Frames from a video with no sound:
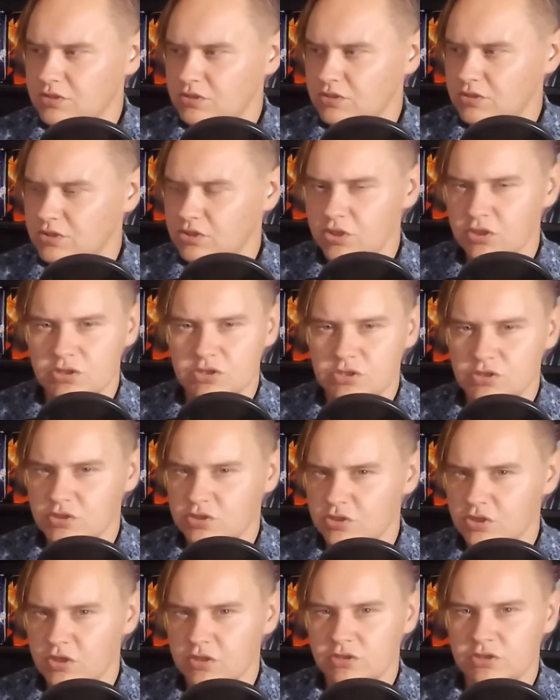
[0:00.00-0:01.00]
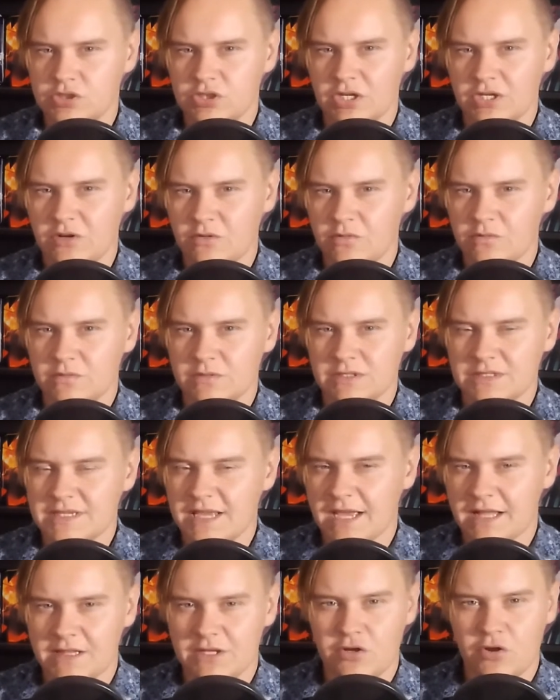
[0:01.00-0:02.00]
Church, I don't
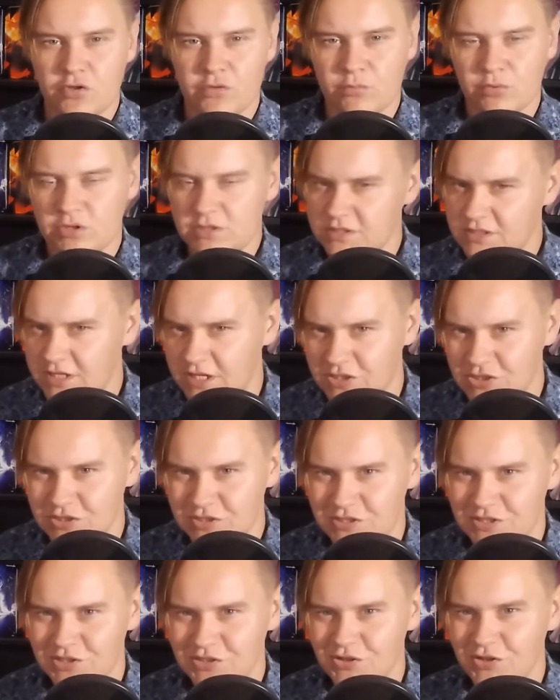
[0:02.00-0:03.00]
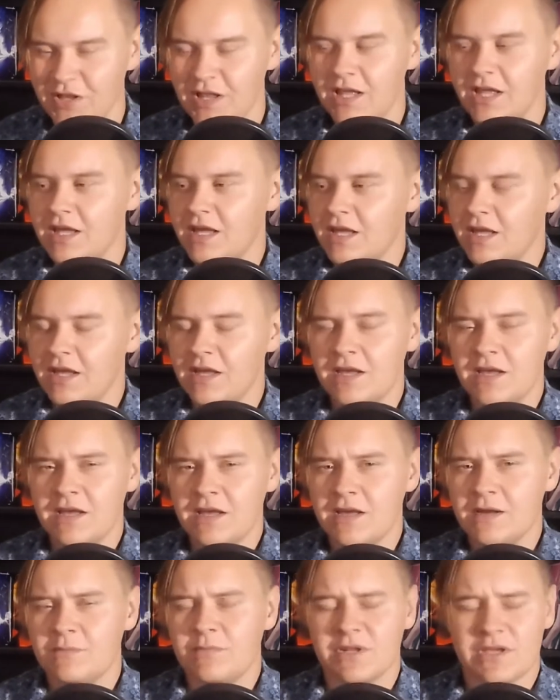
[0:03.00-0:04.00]
exactly know the pronunciation still,
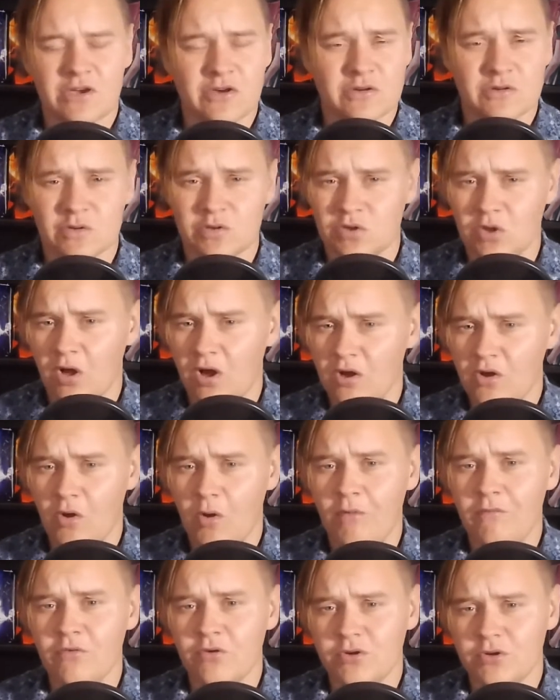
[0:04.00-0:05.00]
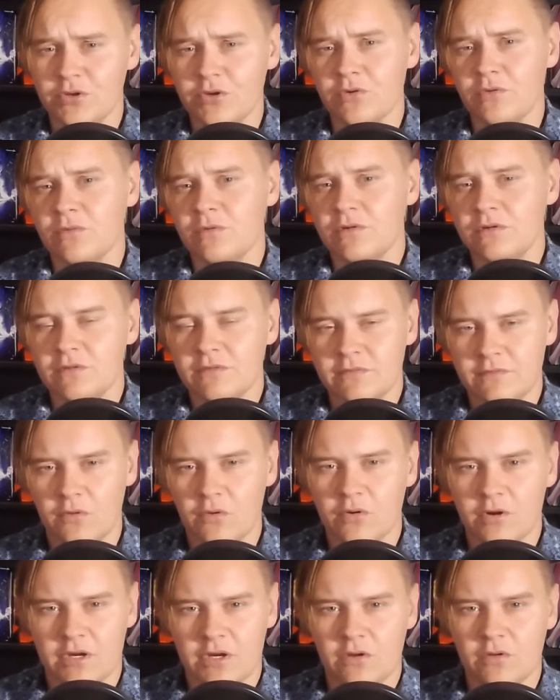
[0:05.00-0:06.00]
but a character long overdue
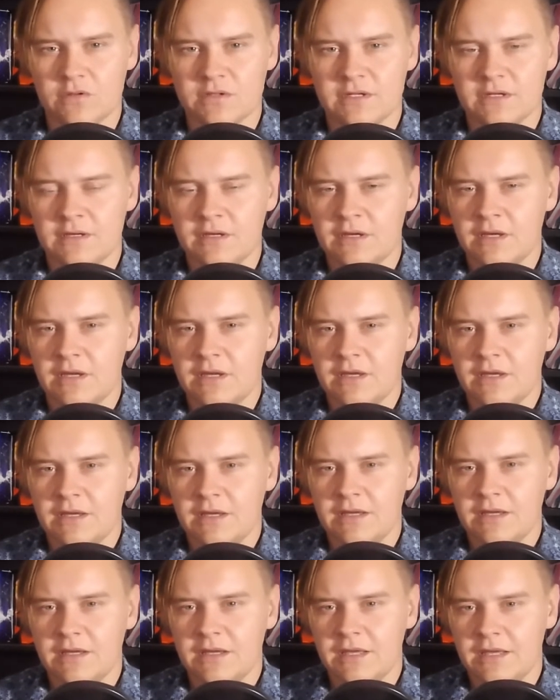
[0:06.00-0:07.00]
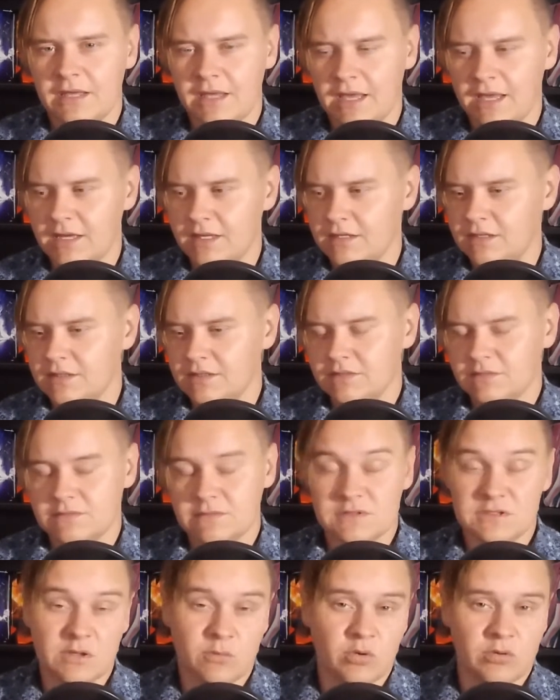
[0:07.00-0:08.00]
for an ult, and
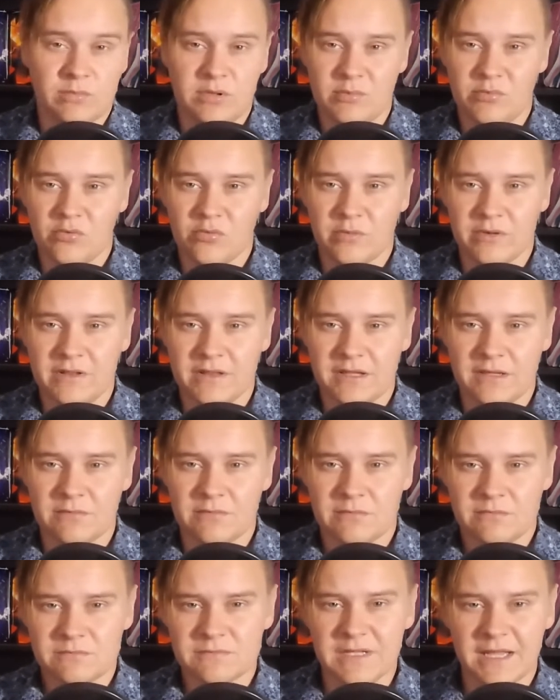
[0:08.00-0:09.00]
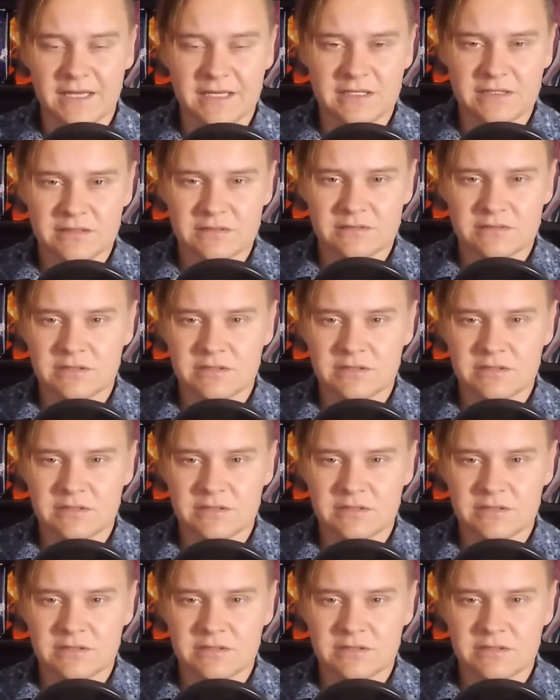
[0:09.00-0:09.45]
someone people really like.